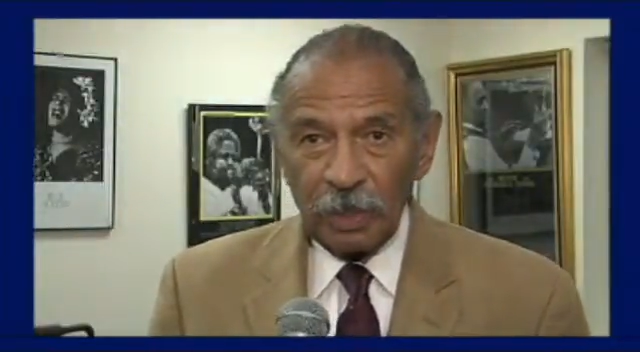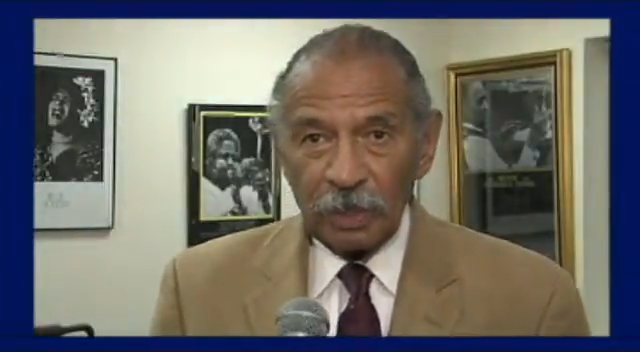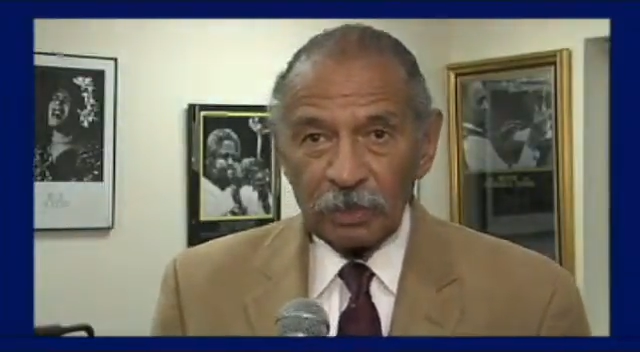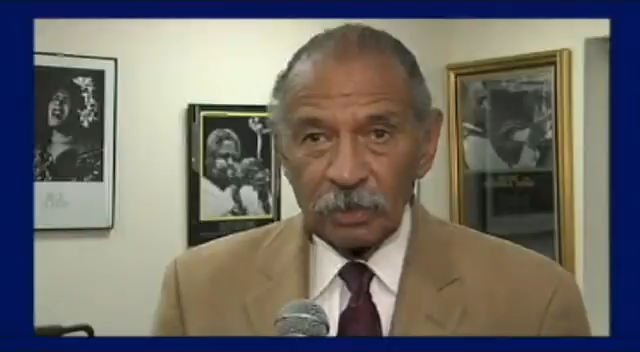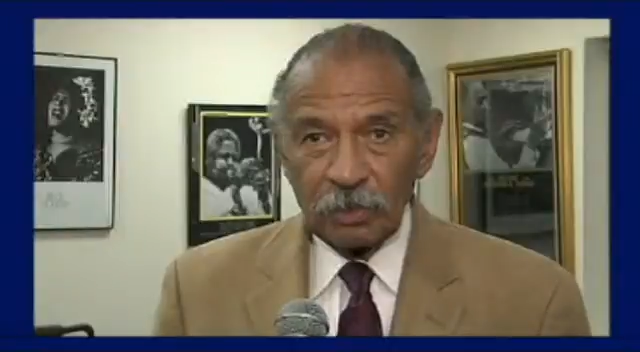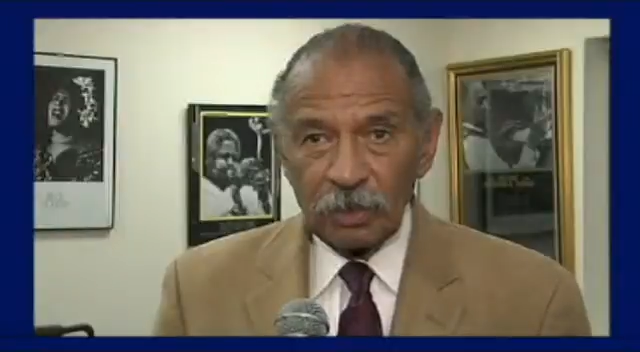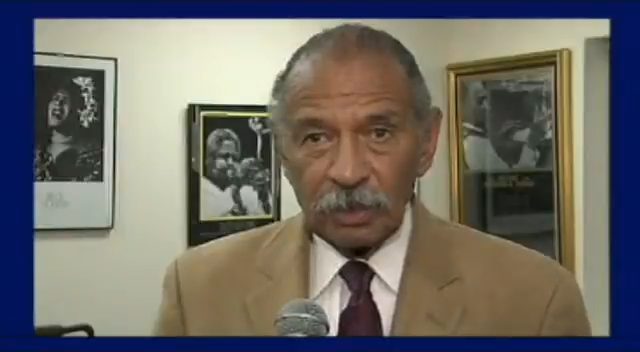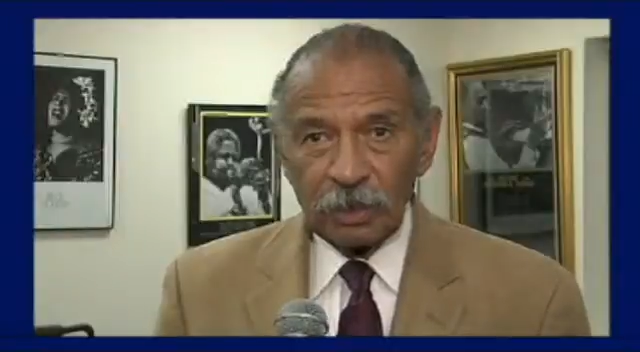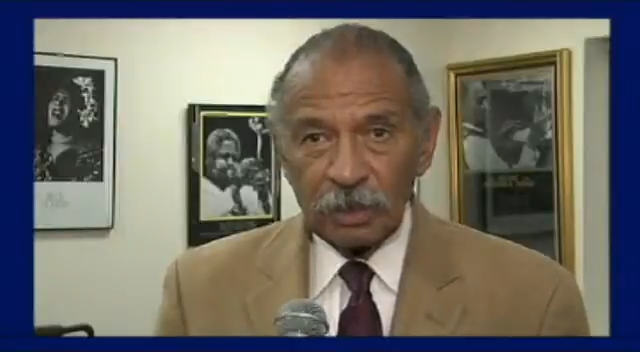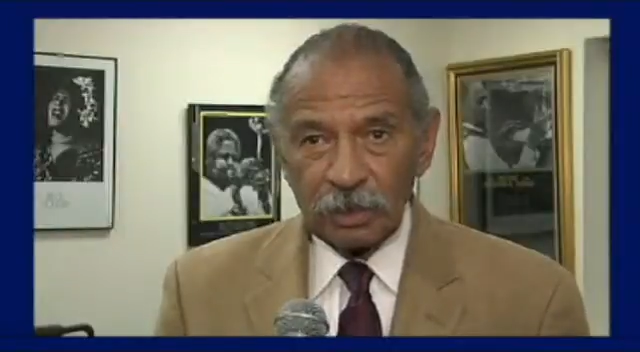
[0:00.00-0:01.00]
And so
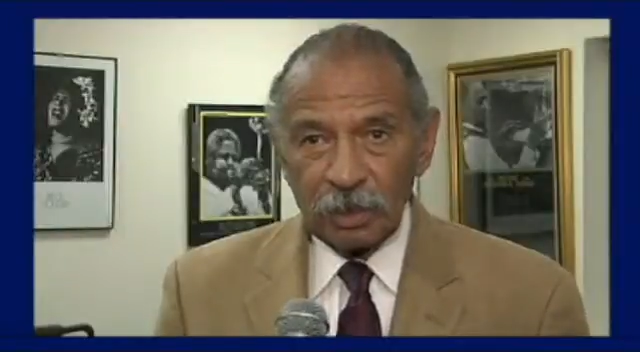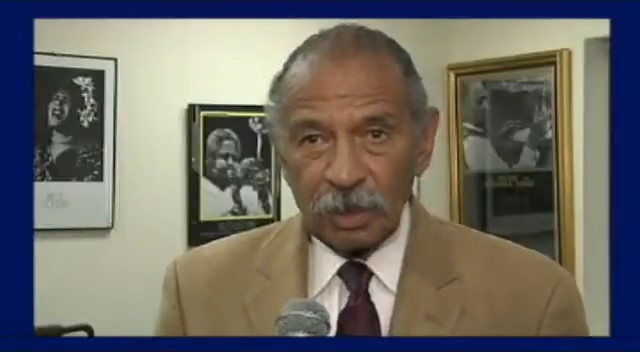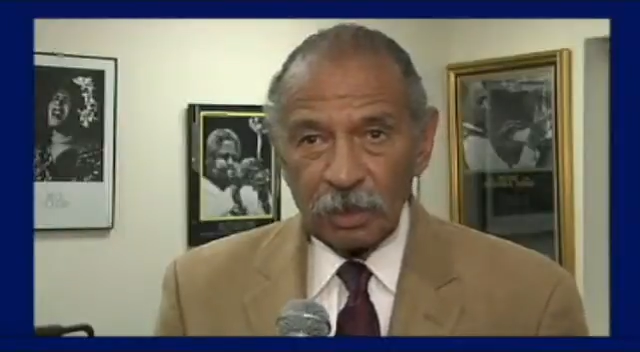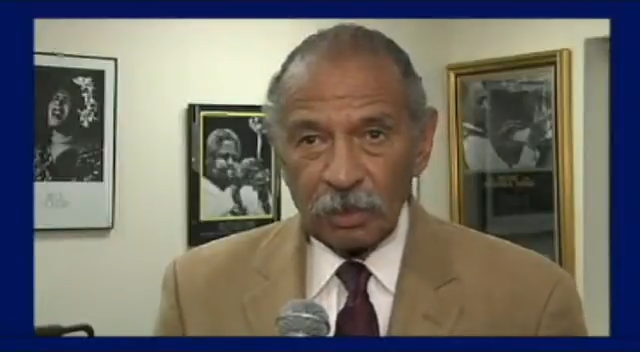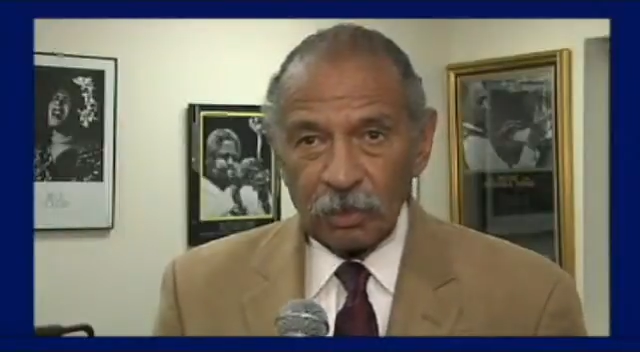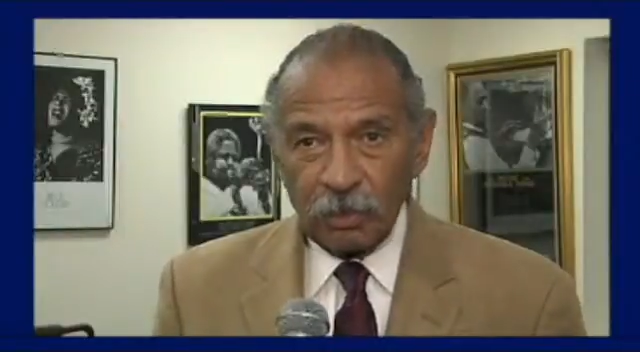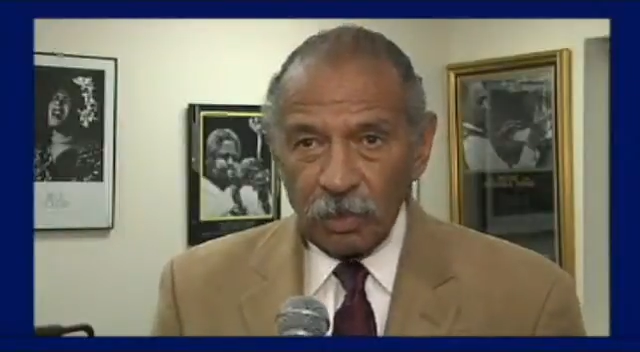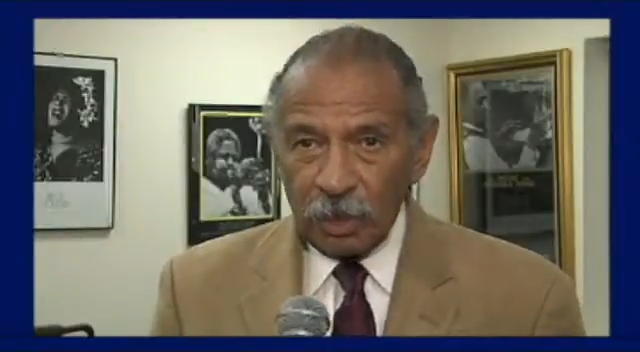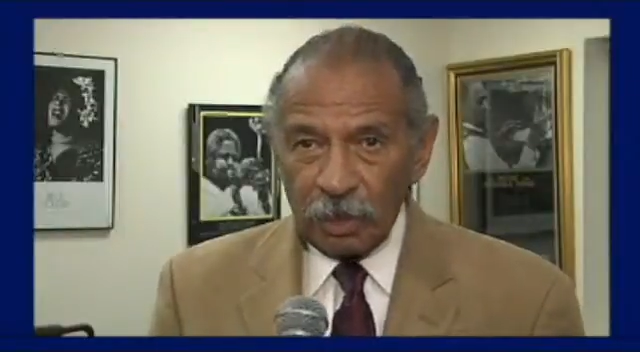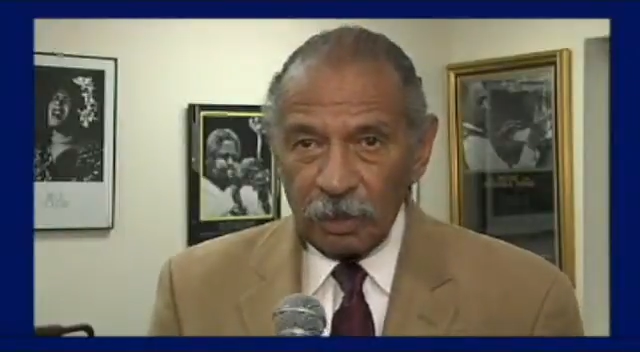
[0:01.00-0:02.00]
this is
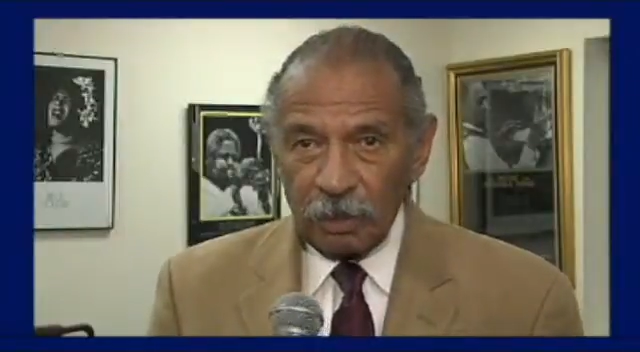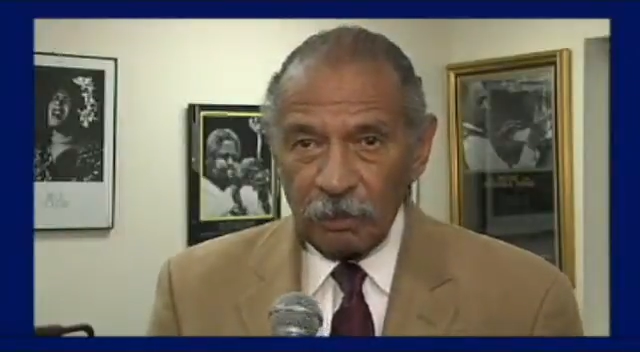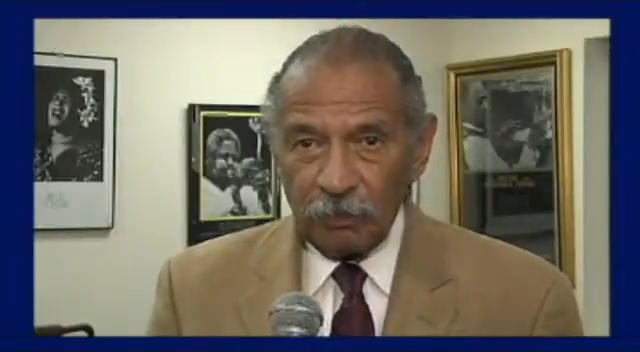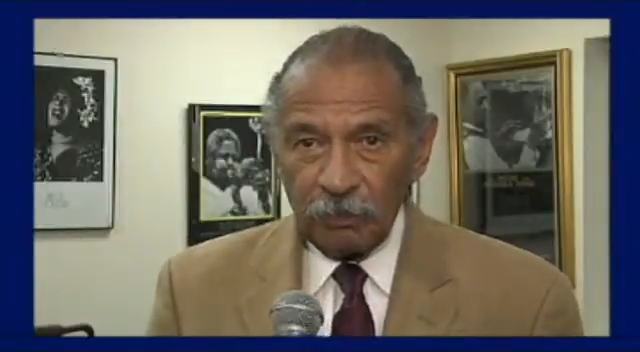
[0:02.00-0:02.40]
critical